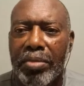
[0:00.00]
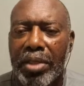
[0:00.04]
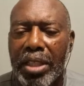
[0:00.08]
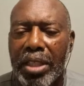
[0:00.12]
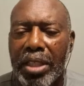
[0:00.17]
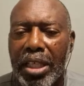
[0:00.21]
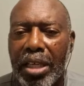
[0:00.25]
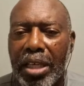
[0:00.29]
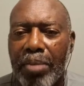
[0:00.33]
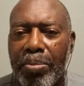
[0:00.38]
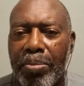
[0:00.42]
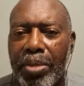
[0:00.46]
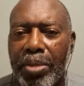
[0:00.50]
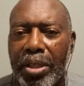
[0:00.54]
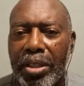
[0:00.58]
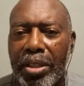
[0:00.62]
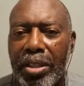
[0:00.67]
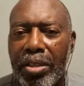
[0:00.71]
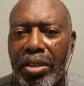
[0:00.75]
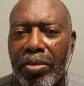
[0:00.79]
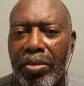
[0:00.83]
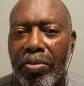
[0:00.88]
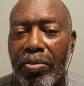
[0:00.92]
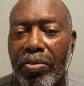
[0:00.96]
kept
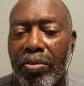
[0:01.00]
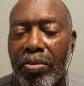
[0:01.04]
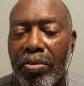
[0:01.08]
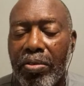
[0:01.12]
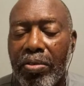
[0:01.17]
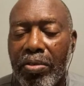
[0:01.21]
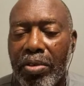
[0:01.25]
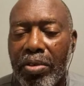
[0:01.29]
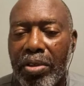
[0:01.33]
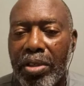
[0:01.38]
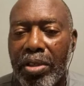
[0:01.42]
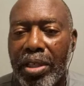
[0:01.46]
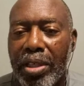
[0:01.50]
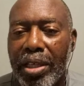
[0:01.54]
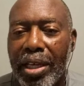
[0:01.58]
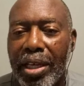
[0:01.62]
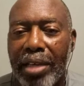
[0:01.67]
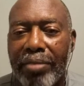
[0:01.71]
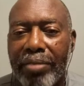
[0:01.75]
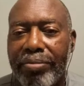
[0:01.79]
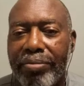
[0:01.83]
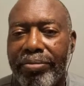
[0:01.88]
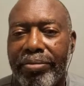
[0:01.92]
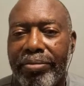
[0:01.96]
under
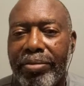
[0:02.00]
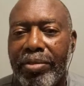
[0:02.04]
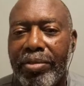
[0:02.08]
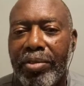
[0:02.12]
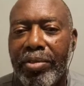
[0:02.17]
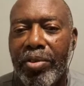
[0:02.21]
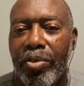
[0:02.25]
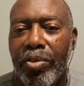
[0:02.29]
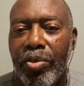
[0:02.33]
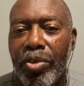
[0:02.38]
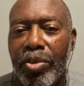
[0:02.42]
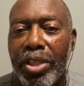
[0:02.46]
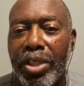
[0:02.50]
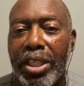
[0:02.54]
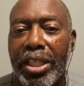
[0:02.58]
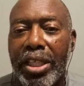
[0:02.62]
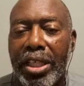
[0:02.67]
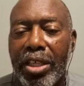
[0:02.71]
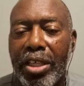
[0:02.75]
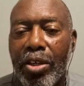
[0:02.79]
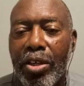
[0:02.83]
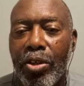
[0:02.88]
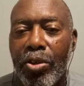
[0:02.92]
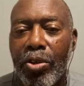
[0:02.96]
really
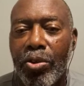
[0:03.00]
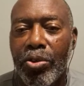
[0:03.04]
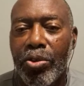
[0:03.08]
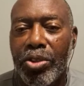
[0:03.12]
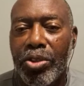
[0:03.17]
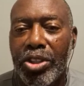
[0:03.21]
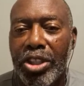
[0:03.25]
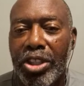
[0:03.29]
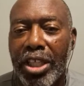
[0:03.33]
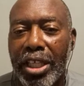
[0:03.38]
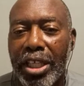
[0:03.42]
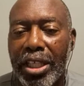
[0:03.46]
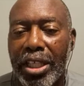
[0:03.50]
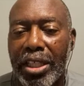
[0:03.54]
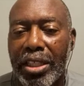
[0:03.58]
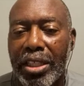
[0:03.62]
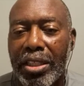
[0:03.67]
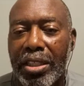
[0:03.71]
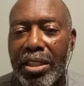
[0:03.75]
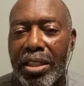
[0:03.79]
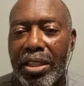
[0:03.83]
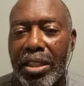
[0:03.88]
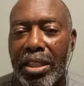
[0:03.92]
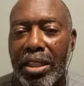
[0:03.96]
cold
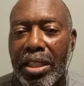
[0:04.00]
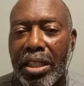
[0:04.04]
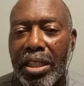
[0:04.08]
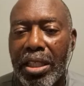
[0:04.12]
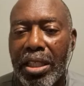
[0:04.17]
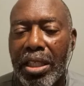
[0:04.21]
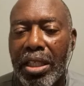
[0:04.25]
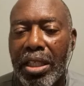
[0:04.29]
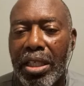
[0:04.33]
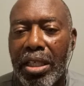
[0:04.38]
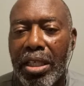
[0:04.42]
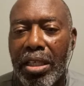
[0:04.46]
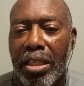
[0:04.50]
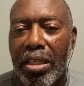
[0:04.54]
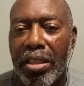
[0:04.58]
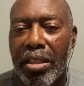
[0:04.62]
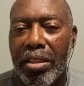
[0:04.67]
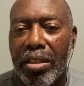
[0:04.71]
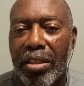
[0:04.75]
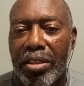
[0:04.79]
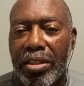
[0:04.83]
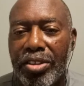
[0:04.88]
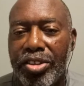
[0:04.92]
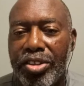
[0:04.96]
chain,
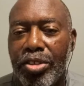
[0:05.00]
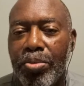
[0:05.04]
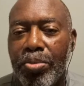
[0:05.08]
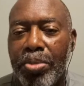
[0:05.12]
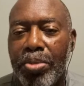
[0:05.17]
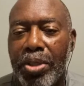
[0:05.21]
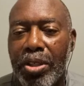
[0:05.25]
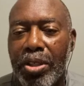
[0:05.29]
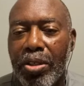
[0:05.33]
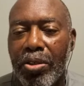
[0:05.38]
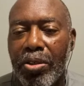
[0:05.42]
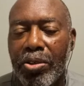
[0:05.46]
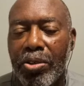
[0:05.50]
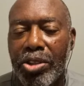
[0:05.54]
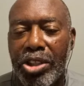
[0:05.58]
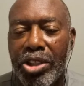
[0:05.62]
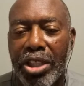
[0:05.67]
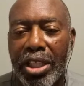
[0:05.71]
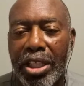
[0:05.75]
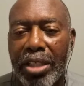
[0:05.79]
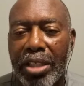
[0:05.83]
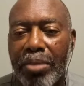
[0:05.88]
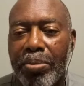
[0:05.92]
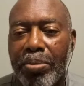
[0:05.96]
a super cold
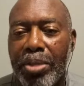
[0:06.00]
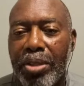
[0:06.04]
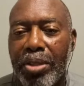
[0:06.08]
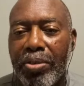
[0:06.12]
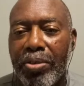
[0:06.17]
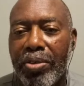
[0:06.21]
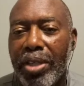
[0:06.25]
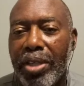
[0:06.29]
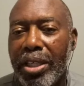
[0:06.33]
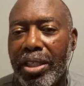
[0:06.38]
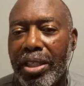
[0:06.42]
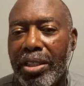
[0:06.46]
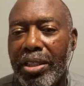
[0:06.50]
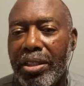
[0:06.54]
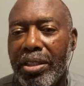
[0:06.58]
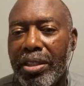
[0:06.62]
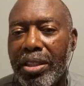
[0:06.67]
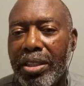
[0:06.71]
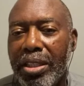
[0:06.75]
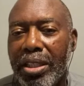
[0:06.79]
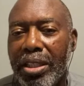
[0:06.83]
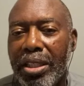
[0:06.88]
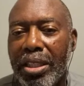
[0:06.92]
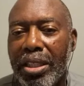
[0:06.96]
chain, but regular
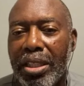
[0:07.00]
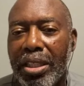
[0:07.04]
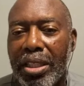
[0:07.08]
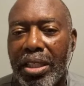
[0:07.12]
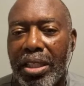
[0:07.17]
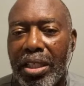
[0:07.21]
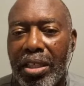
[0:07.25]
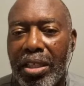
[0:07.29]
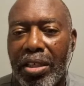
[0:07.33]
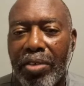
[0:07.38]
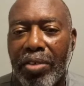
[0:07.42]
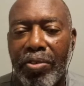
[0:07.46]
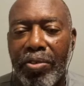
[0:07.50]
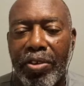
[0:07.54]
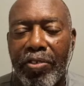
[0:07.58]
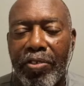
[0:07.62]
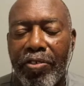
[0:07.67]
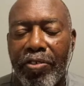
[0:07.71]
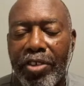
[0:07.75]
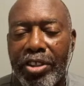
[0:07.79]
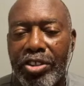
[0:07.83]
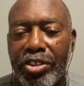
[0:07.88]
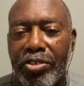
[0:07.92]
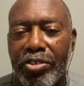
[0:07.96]

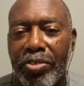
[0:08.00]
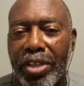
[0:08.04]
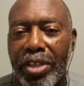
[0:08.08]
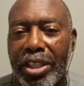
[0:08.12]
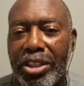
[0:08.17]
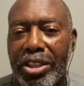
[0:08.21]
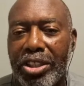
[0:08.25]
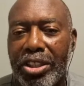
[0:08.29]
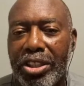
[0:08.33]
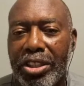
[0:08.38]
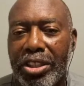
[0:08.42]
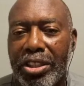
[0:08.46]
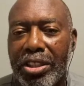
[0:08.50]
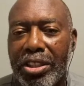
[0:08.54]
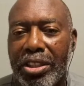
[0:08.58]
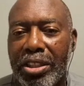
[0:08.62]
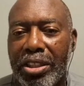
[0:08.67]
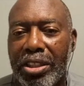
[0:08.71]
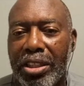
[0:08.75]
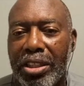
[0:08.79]
refrigeration.